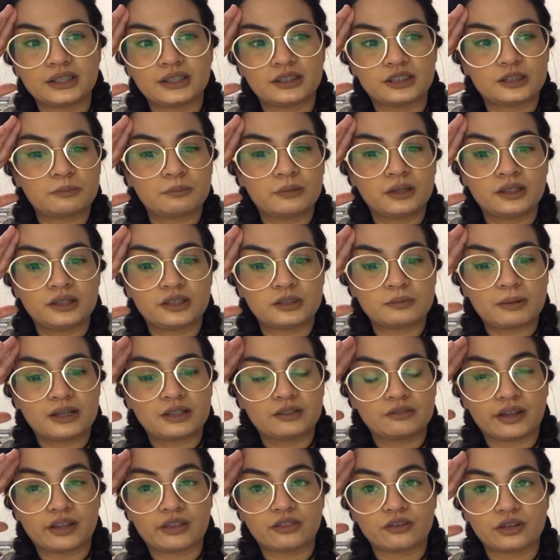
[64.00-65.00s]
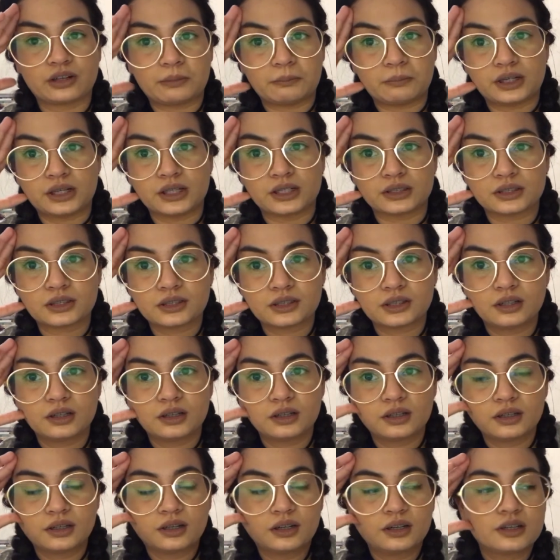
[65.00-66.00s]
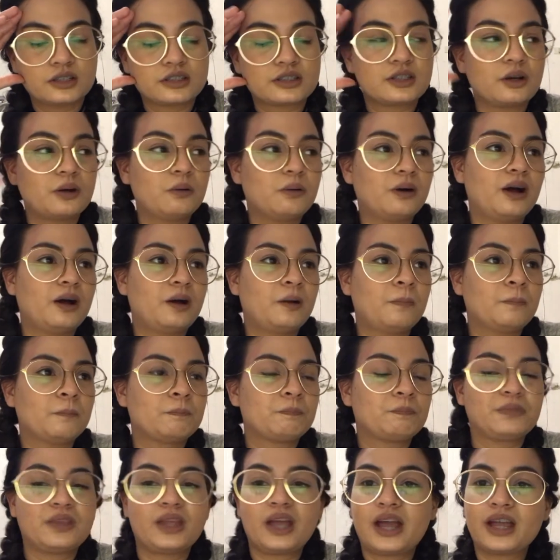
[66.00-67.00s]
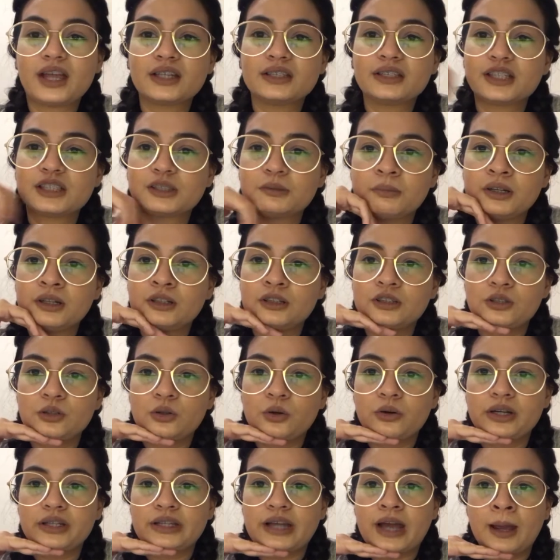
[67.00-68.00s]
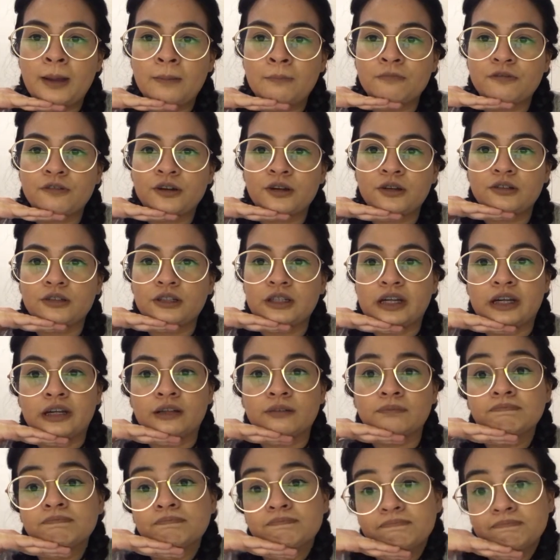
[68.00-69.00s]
in the span of like 30 minutes. So, yeah, I guess that's my little story time for you today.